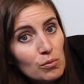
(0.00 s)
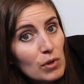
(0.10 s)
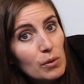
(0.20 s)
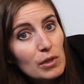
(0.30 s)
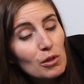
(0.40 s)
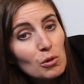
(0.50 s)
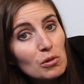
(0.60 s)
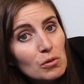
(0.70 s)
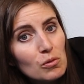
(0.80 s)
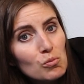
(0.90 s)
Maybe it
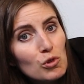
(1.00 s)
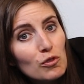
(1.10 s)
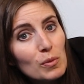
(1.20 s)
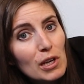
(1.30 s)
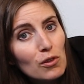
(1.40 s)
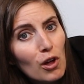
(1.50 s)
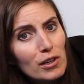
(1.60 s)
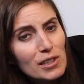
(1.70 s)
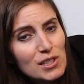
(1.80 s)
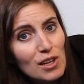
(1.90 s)
will move me
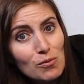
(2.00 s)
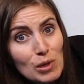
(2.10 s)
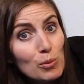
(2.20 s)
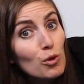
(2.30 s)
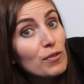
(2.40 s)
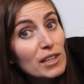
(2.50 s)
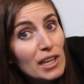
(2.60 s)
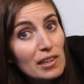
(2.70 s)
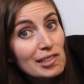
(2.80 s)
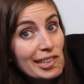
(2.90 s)
along instead of me moving
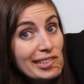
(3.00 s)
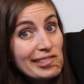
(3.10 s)
it.